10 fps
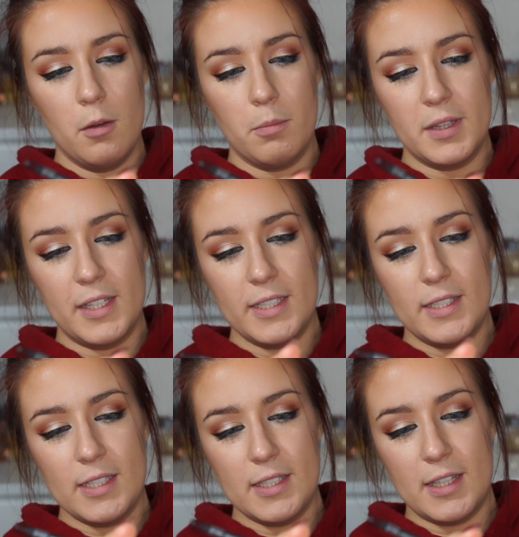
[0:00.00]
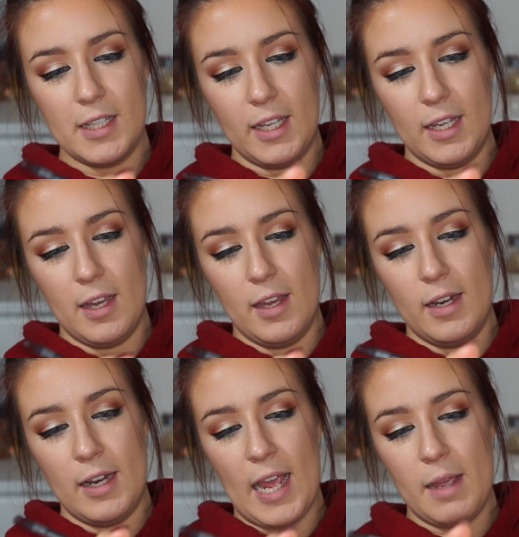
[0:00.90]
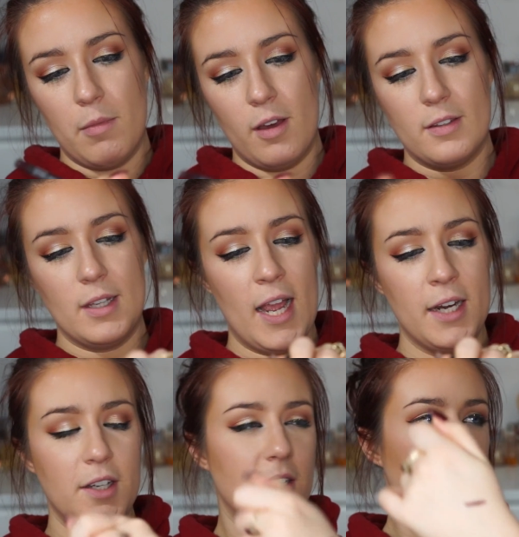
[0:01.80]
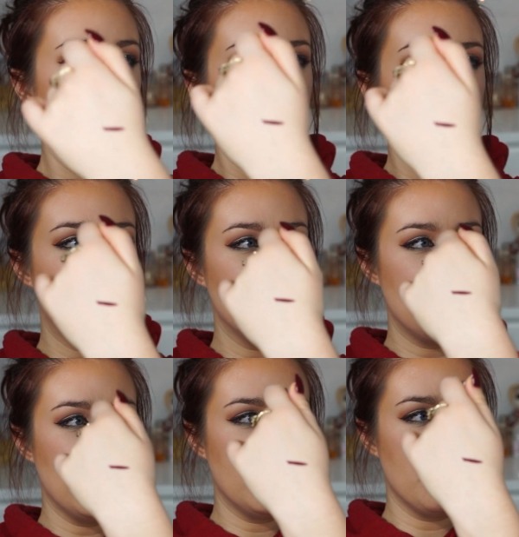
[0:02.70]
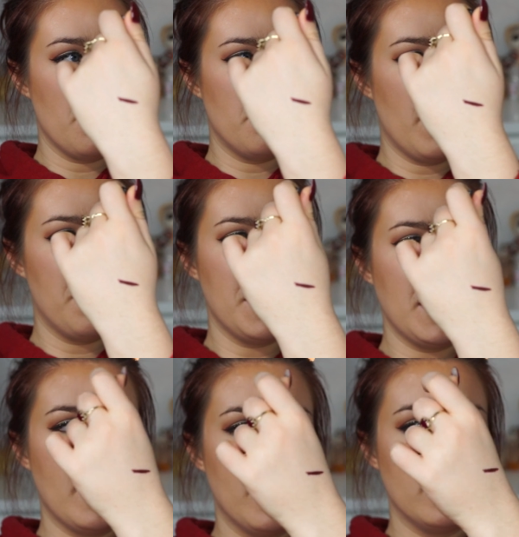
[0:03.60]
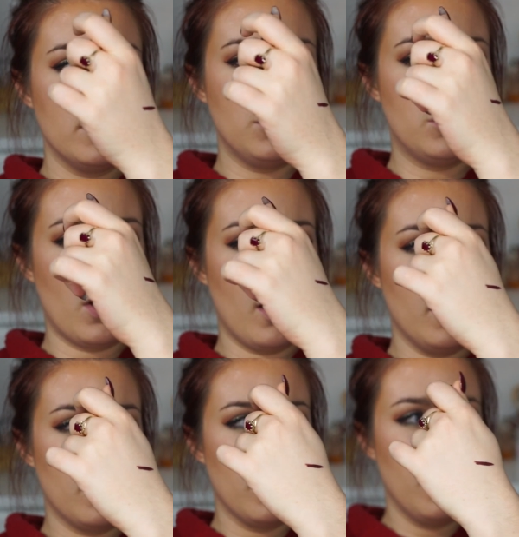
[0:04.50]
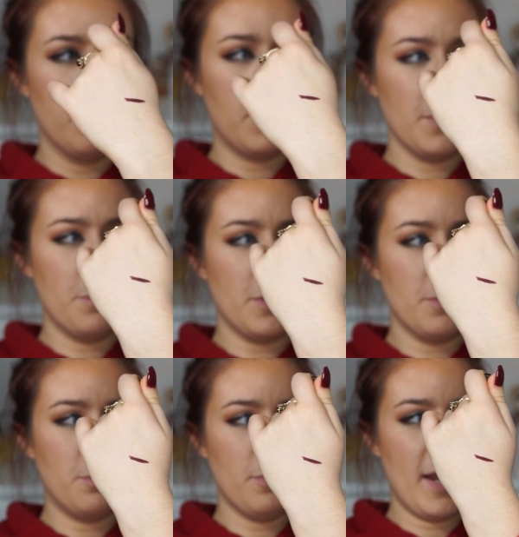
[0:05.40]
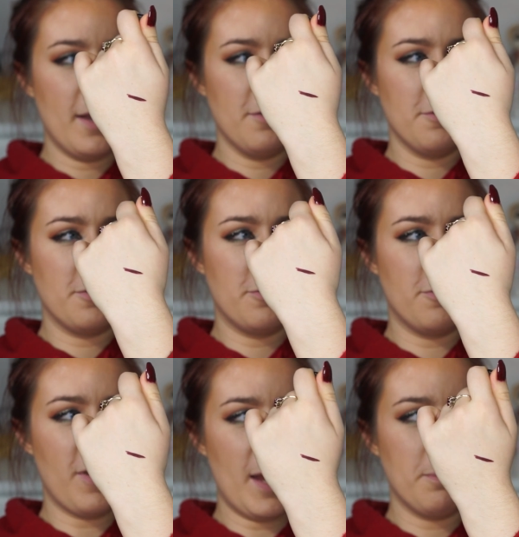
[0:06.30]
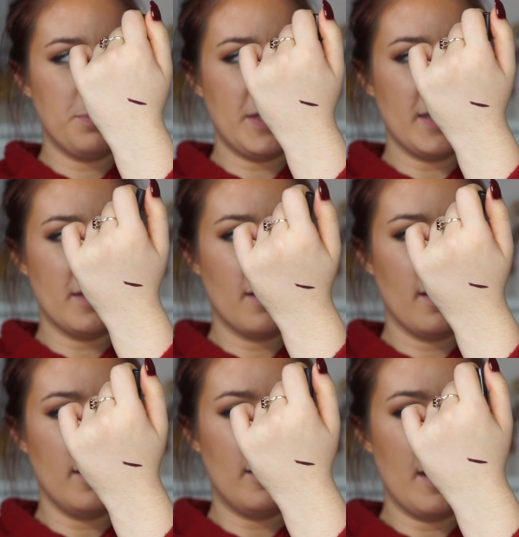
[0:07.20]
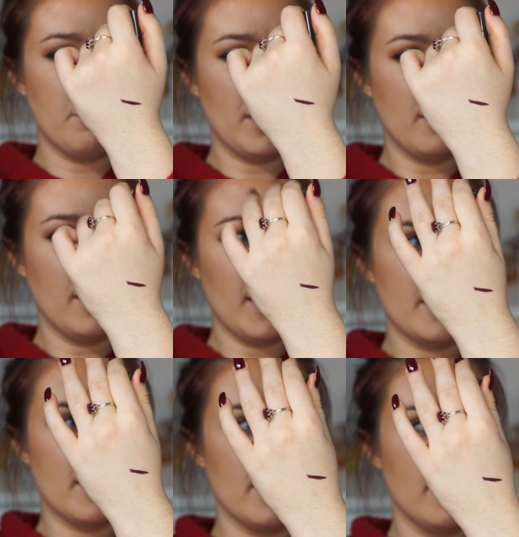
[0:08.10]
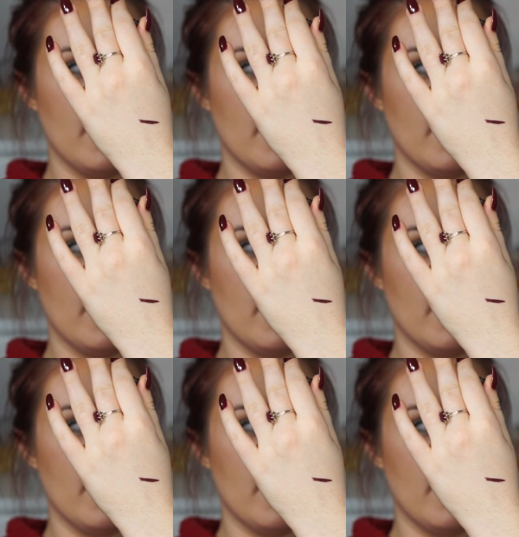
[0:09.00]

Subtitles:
But this is the Nightmoth liner, which is this very dark purple brown vampy color. I mean, it